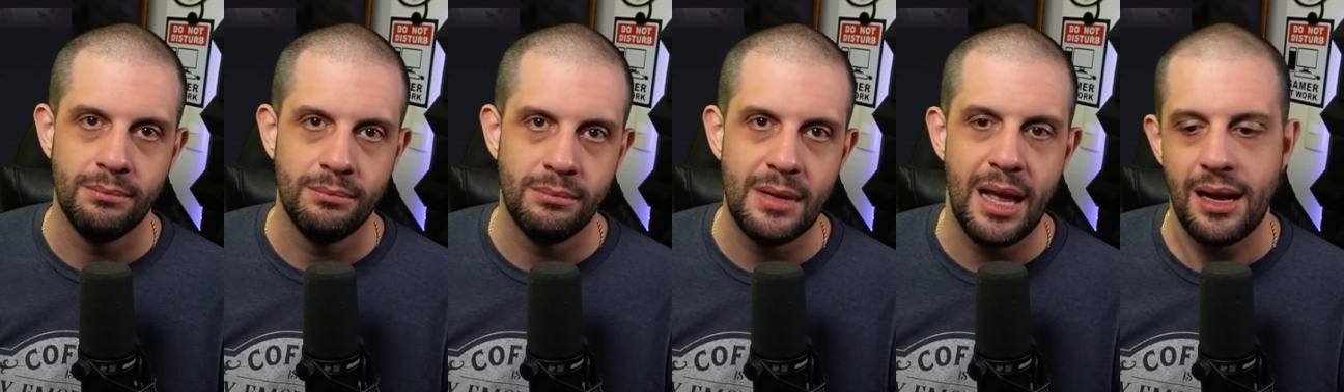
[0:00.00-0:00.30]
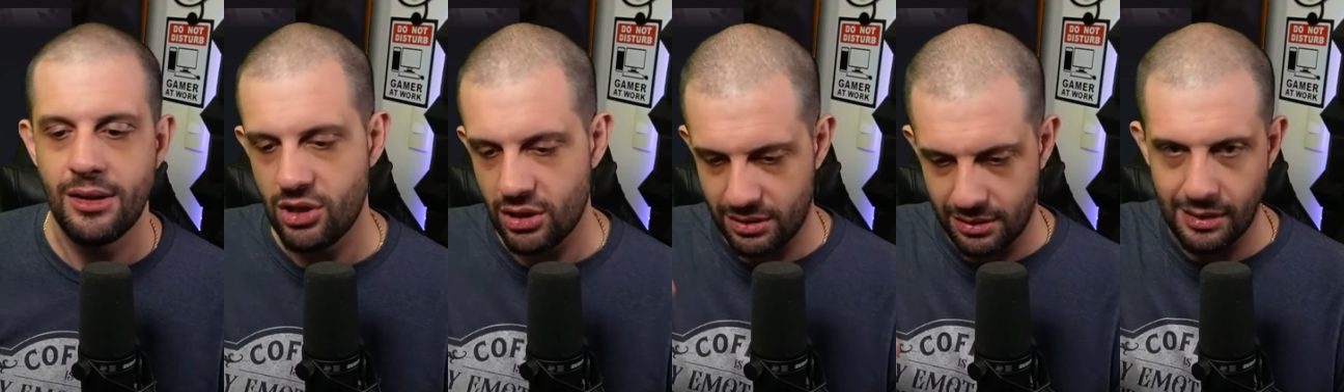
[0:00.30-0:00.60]

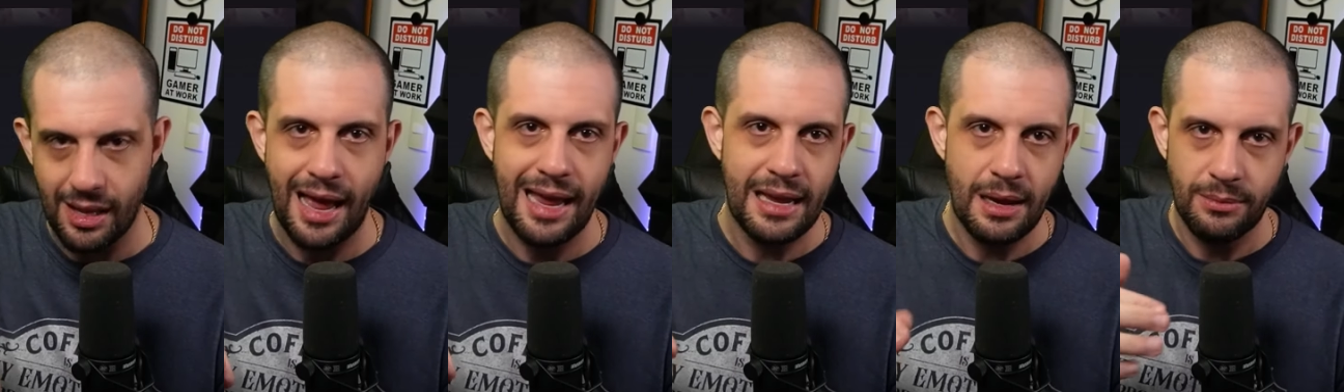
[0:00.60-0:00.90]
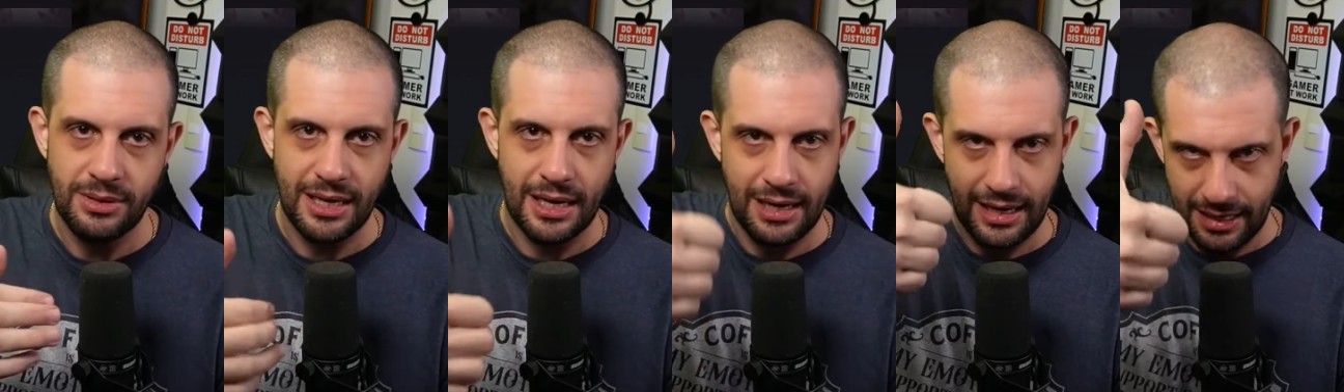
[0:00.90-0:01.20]
Not just like,
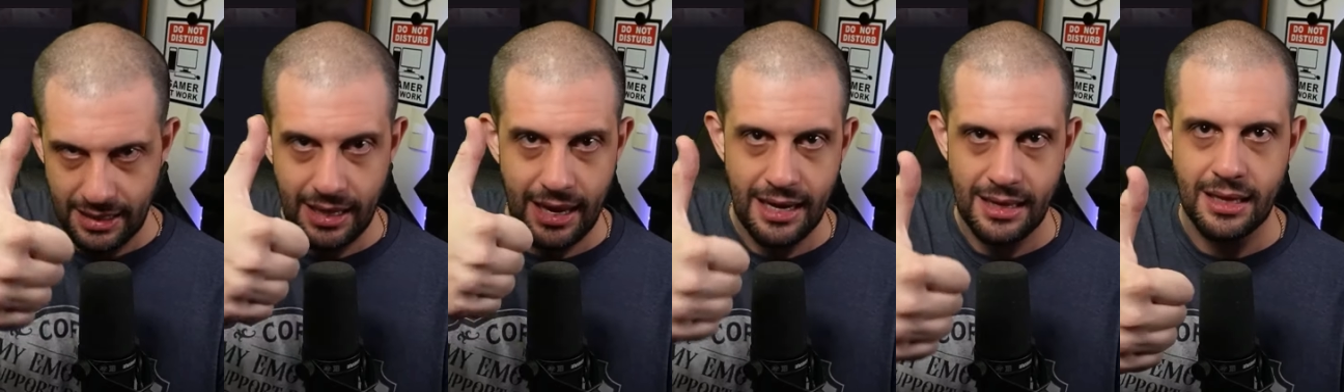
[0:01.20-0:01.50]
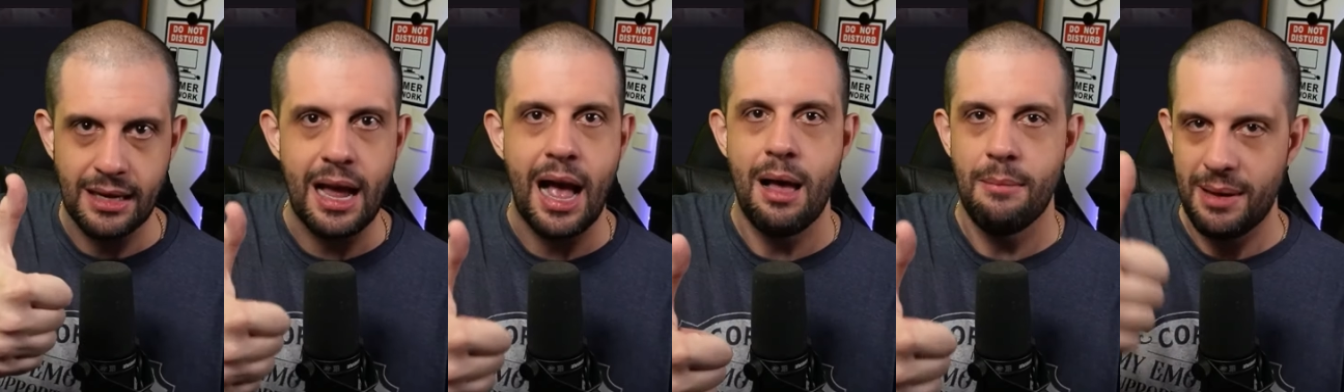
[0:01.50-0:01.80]
I'm saying in, in
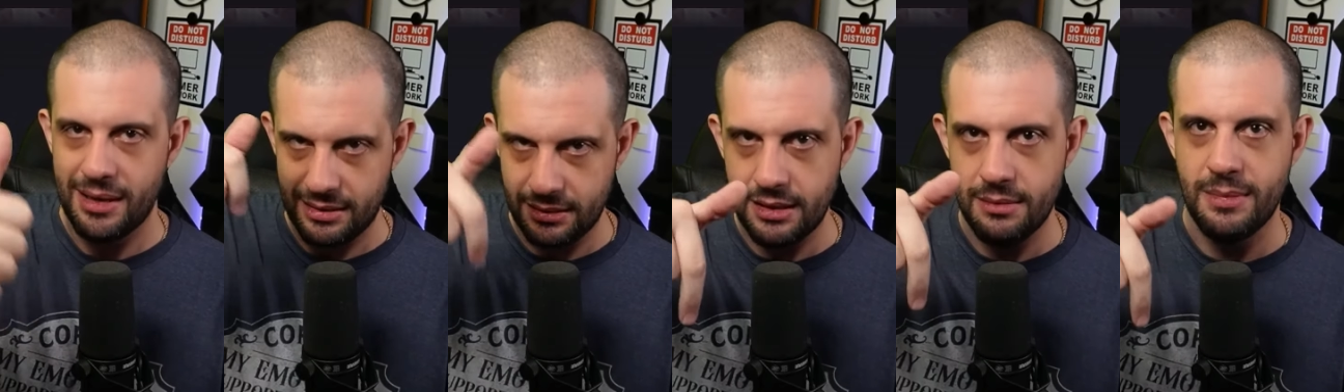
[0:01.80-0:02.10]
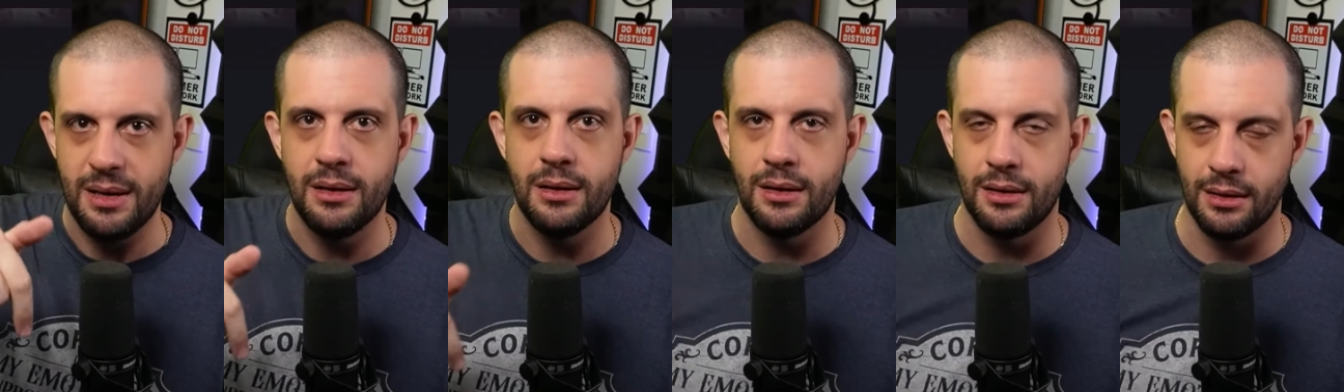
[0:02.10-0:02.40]
the comments, leave
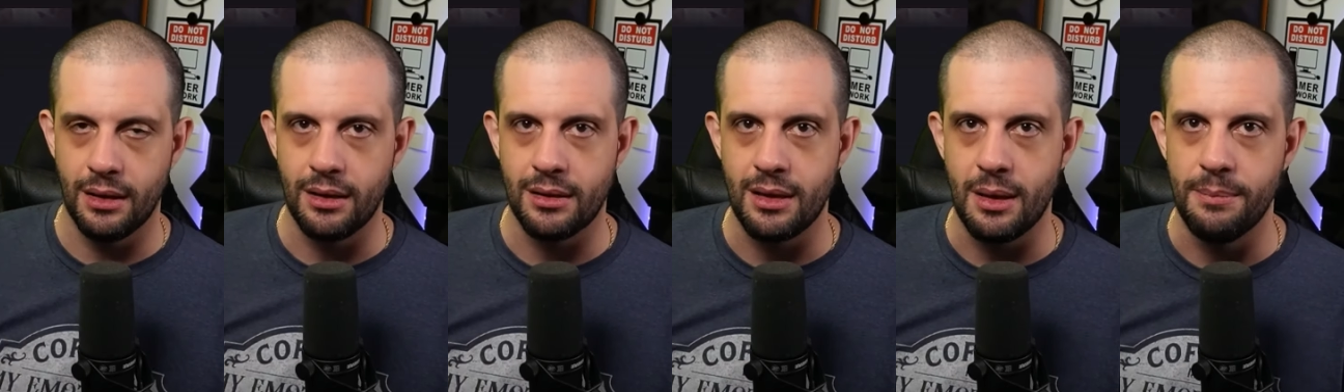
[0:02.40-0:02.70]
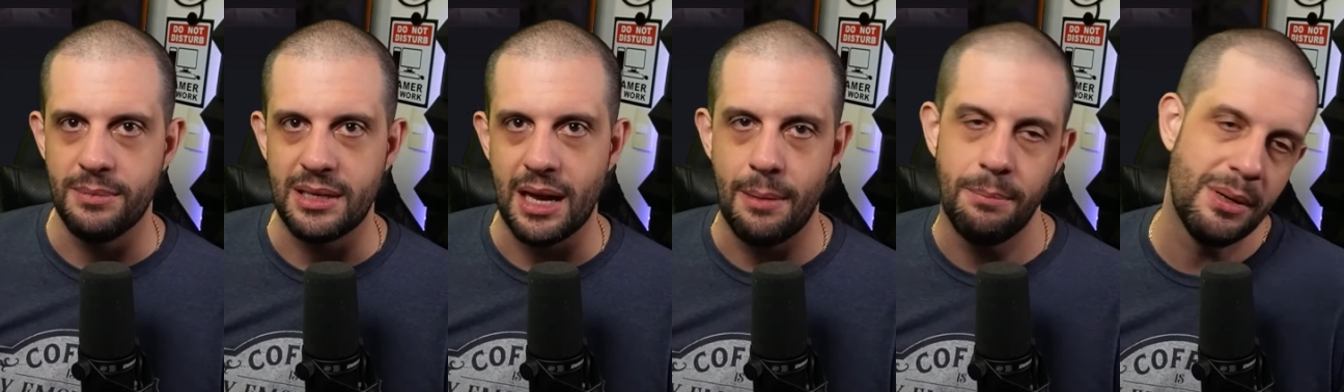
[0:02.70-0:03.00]
me a, a
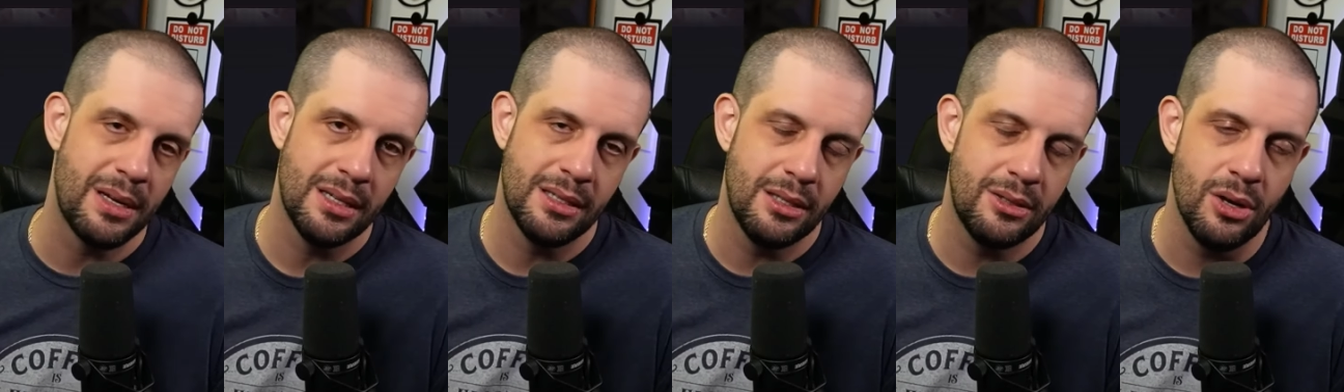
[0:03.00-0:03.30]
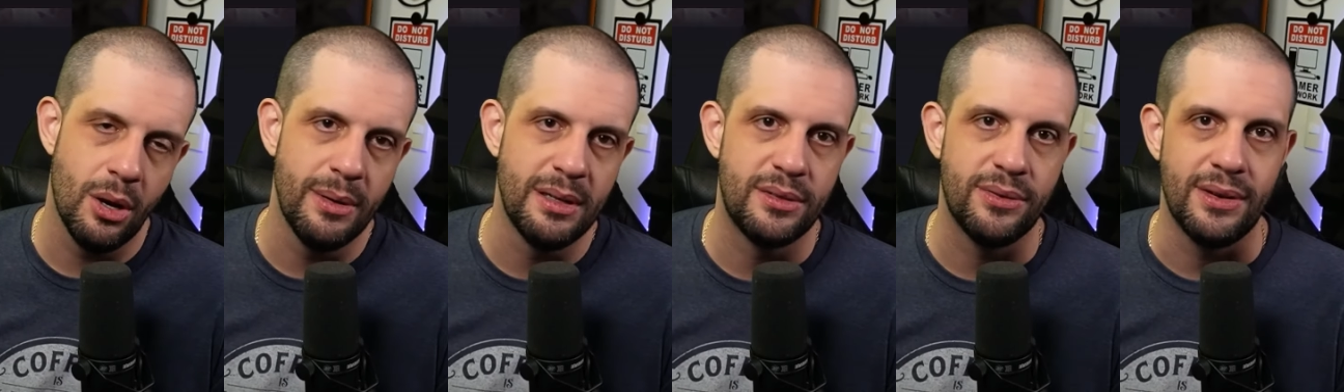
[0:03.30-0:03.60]
thumbs up, because it's
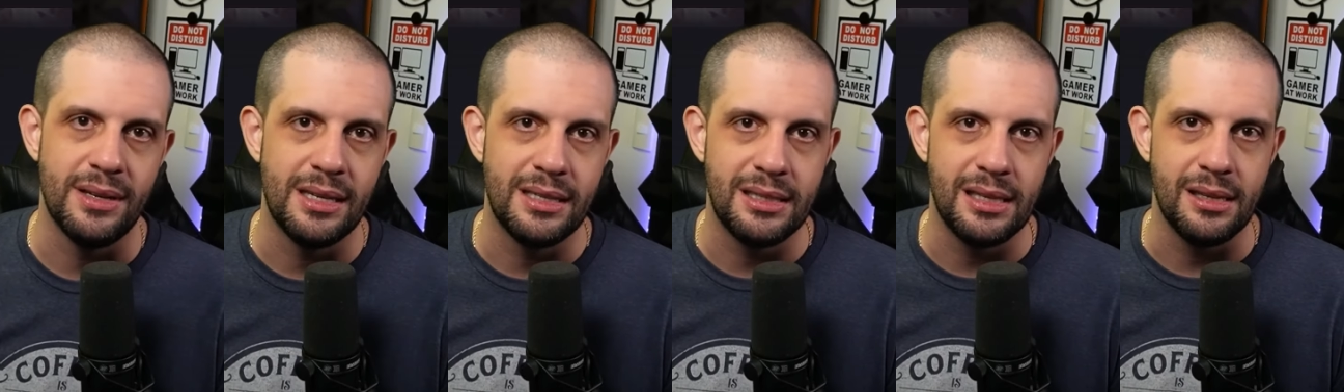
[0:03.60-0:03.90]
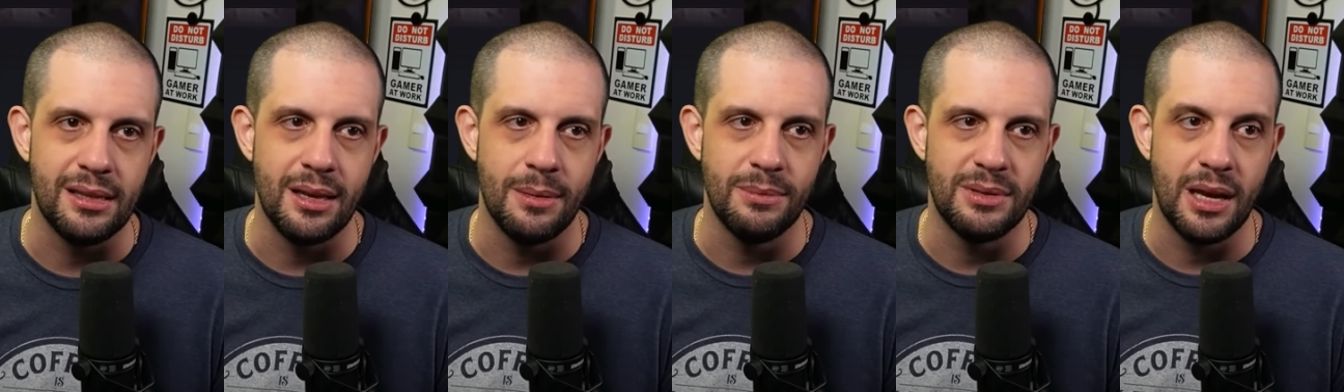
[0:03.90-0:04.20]
always fun to
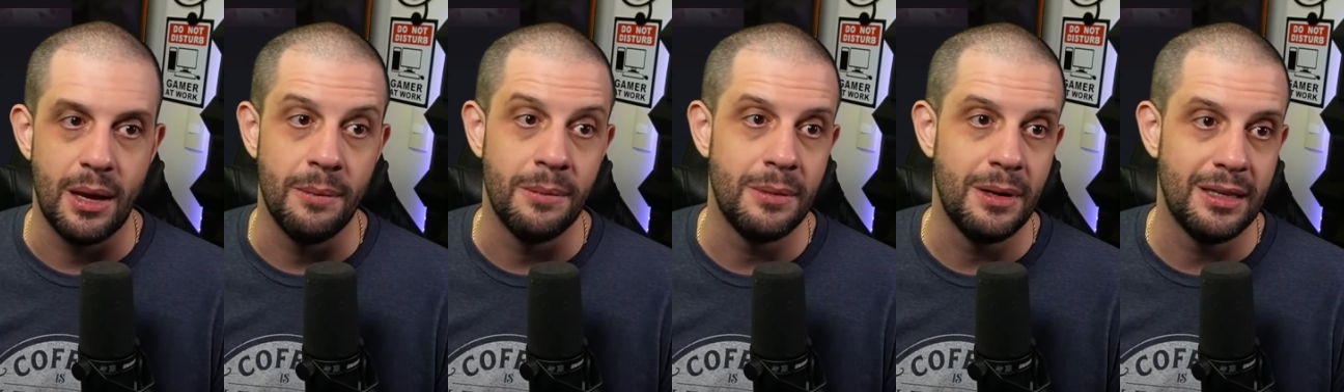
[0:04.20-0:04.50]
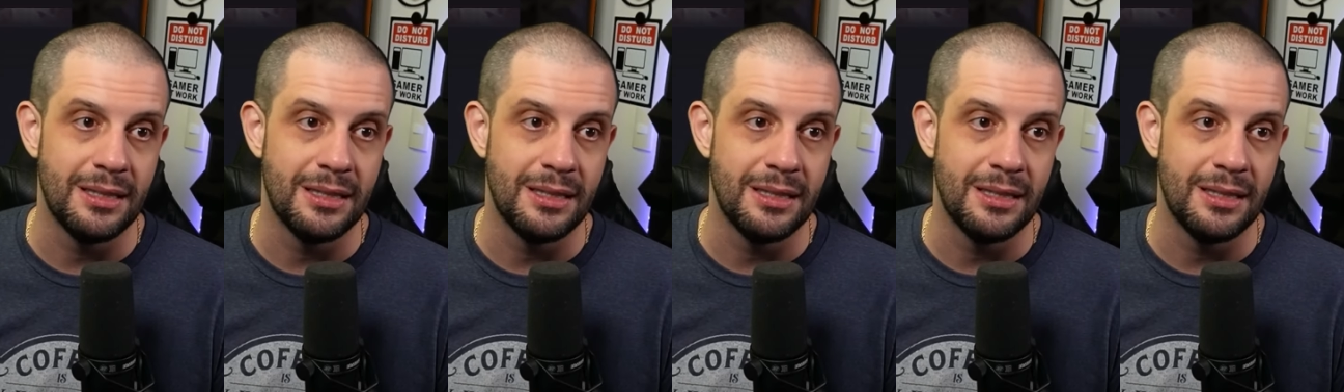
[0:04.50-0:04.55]
see thumbs up.